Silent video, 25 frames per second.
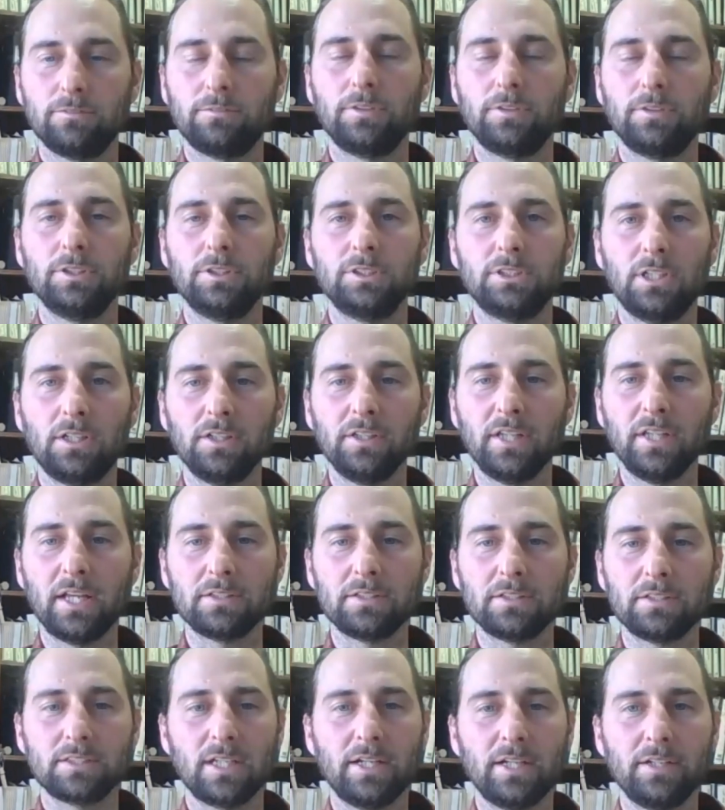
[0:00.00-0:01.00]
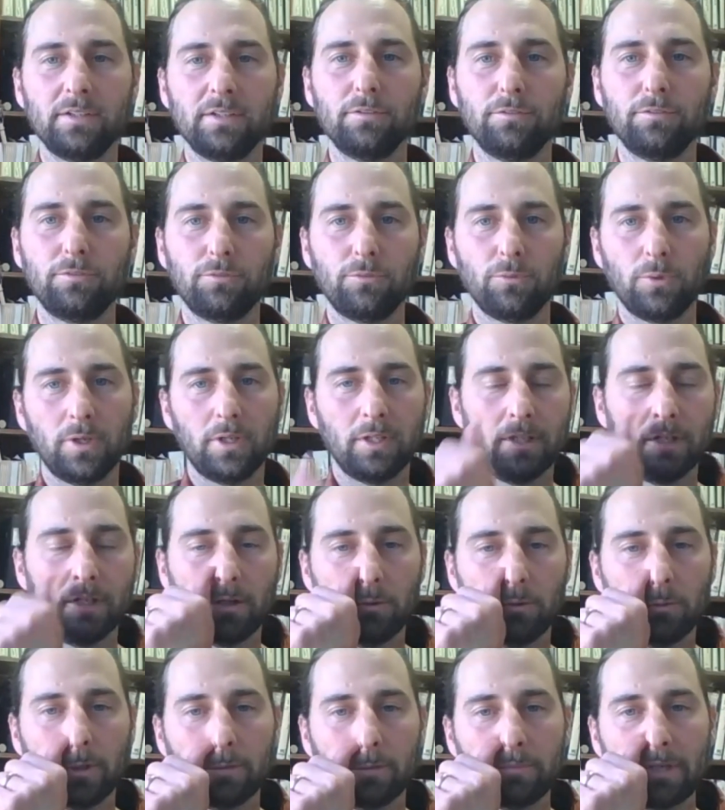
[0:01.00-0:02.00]
for sure. And that's kind of what,
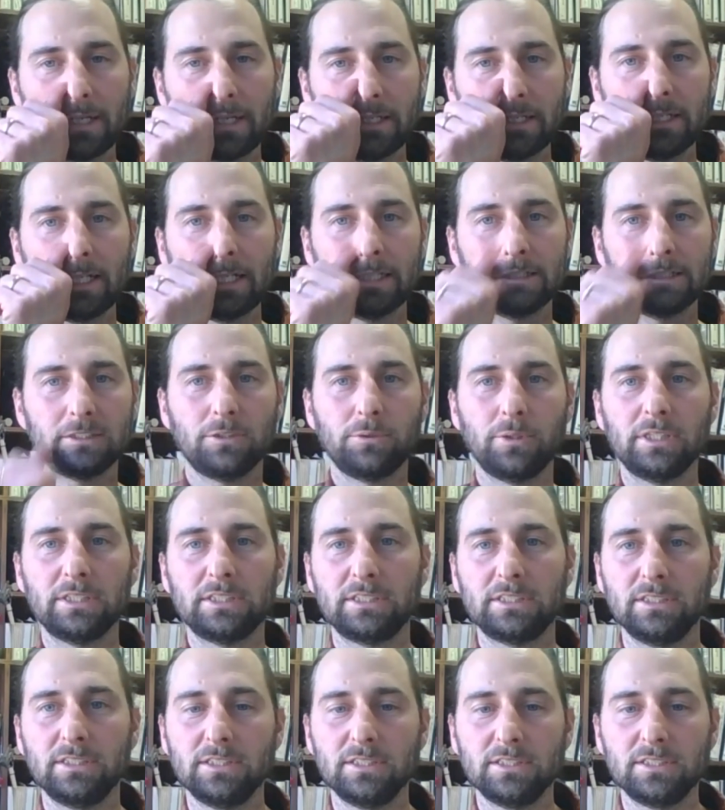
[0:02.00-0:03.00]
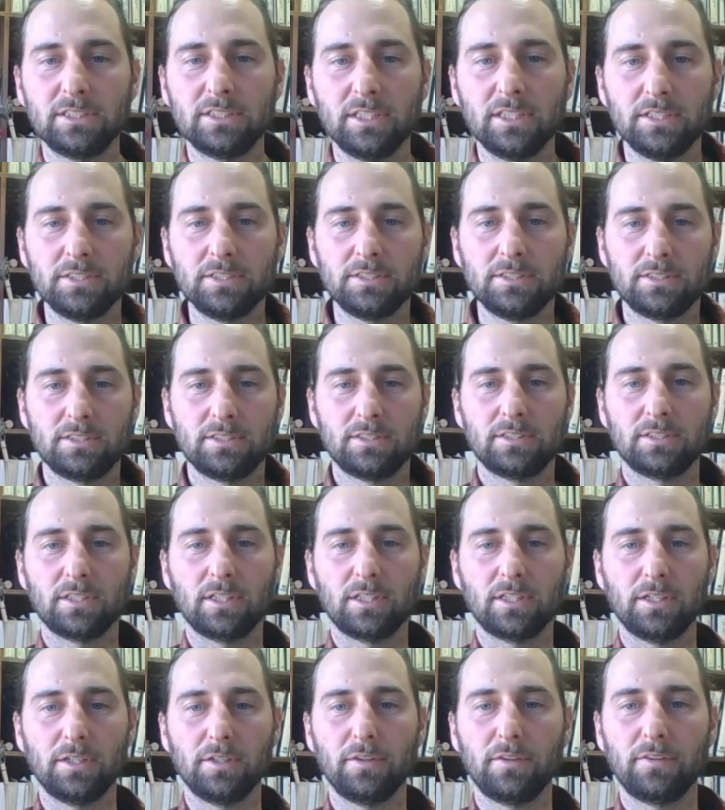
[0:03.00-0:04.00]
one of my next questions is
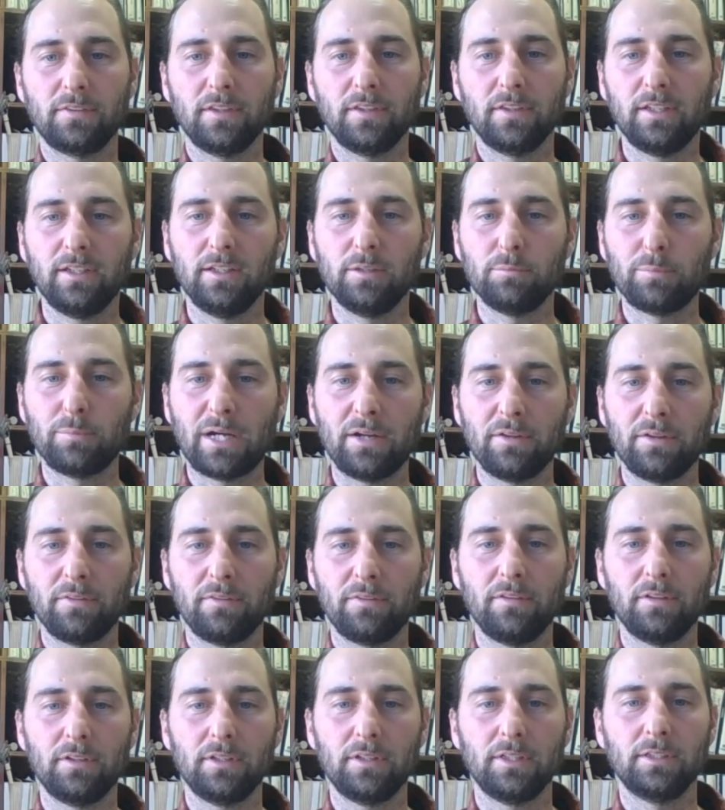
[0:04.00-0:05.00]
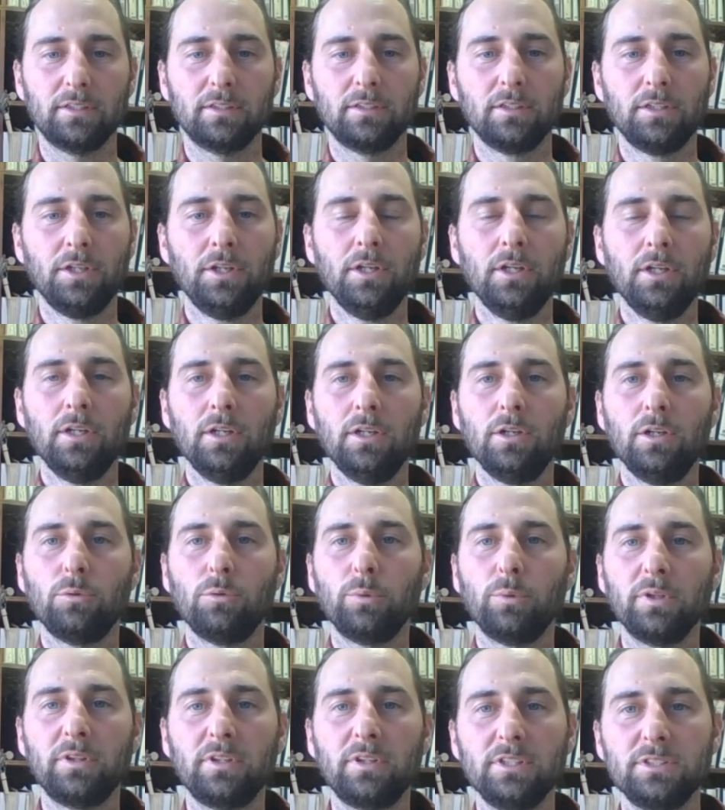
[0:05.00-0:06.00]
thinking about
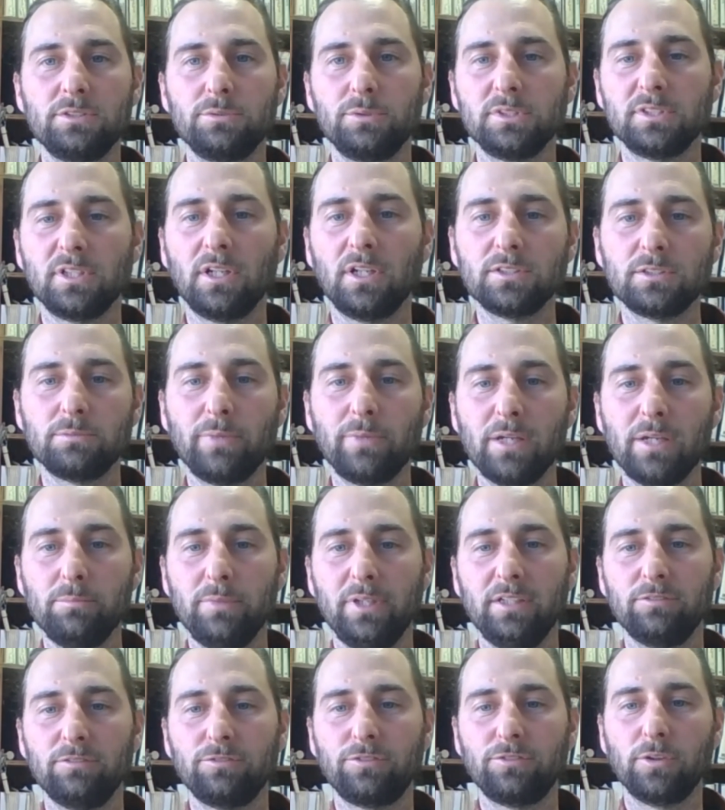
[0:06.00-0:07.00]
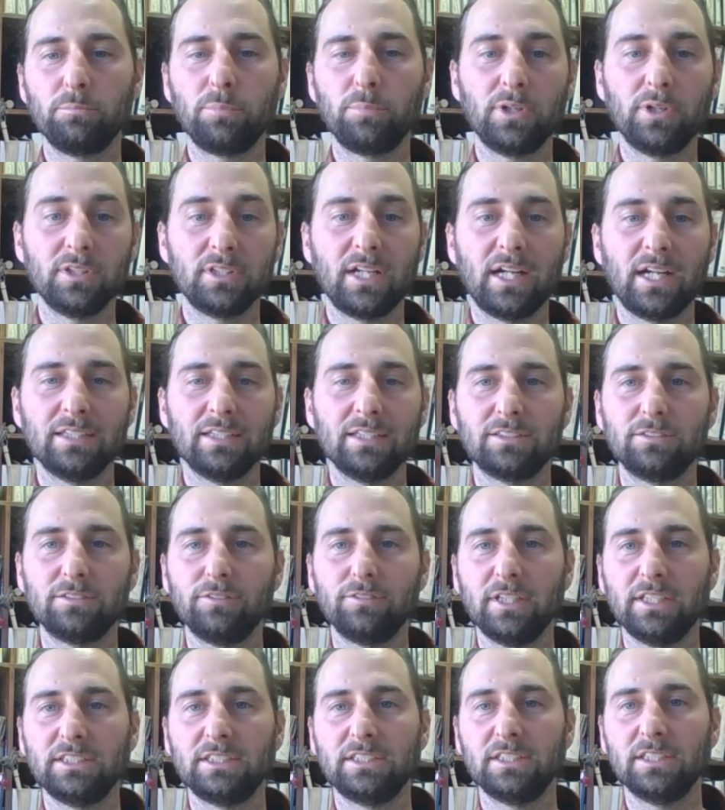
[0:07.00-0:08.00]
what these results might mean for bird
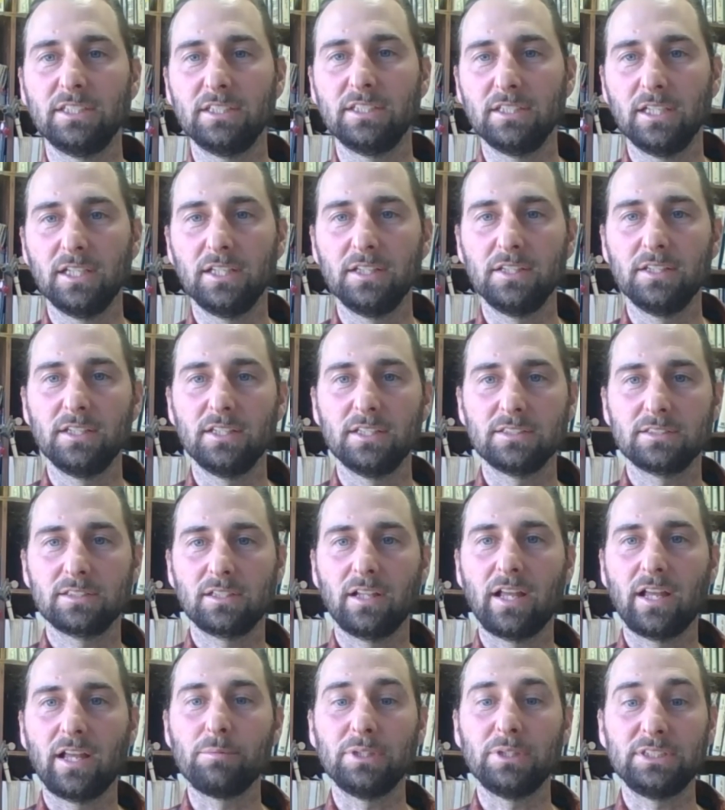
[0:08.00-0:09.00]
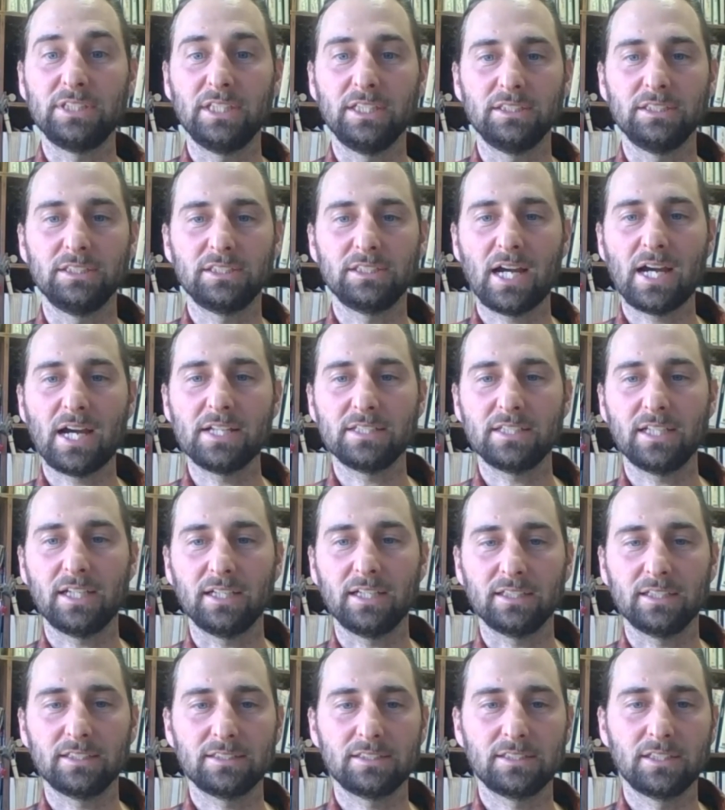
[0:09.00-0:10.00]
conservation in this climate change
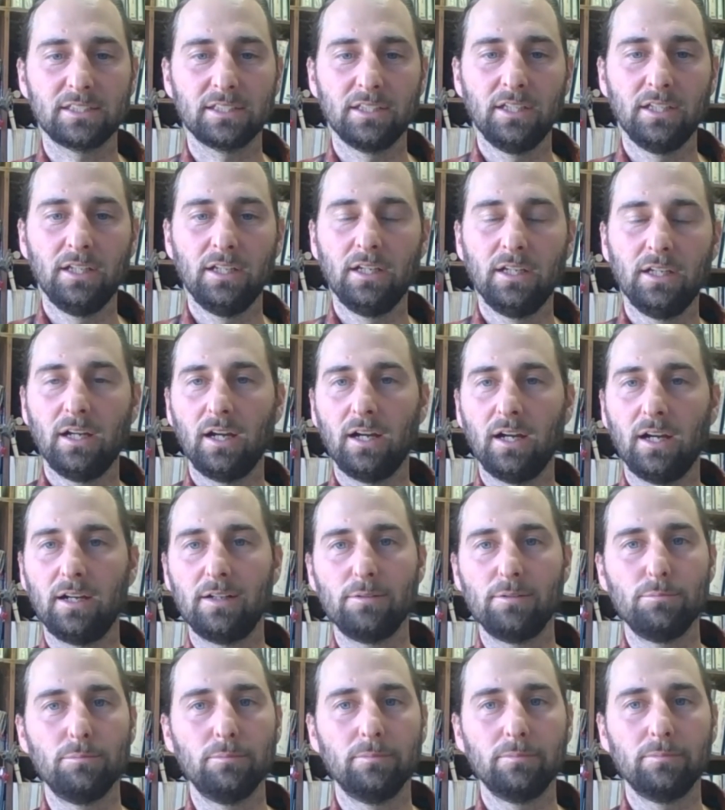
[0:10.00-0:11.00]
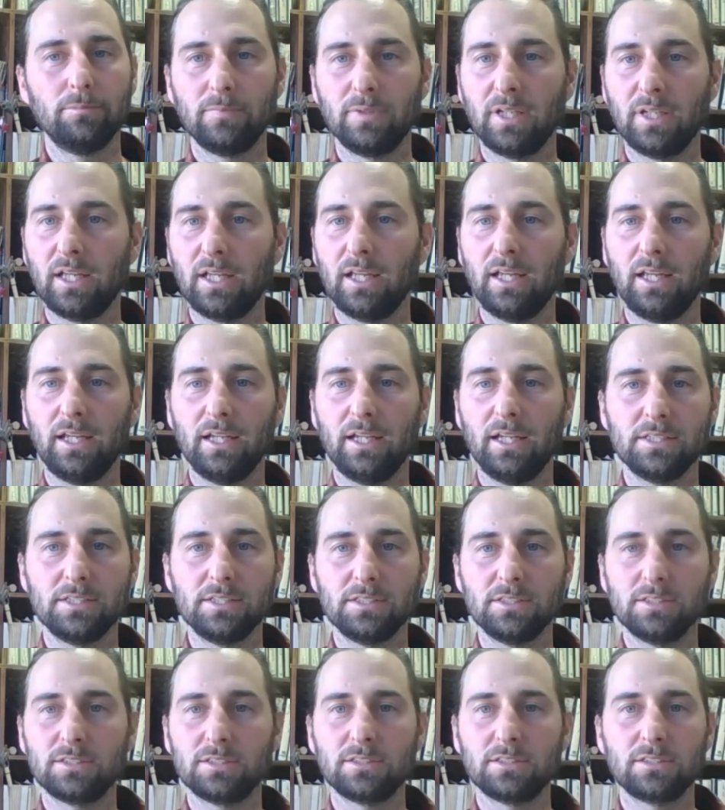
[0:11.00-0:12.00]
context.
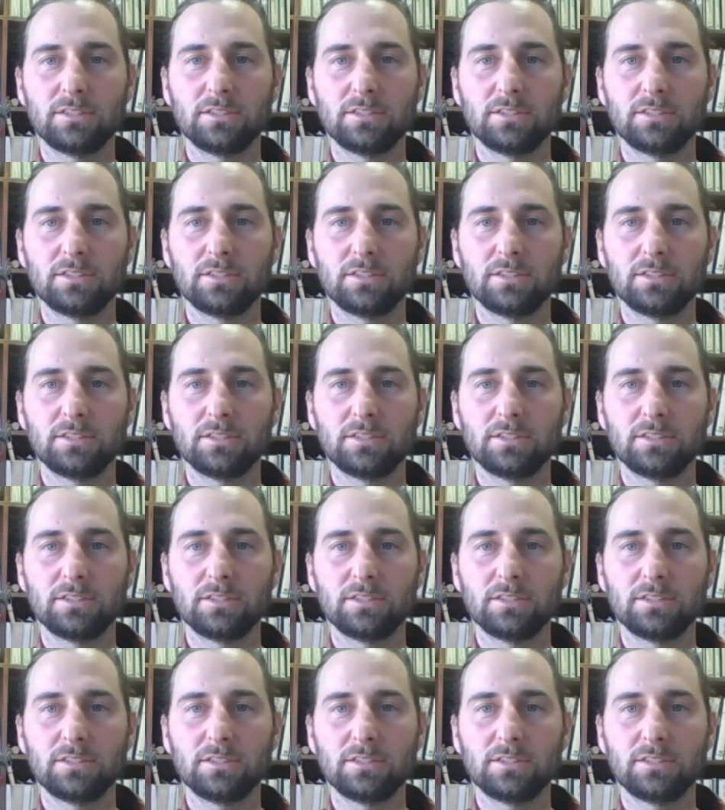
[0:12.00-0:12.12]
And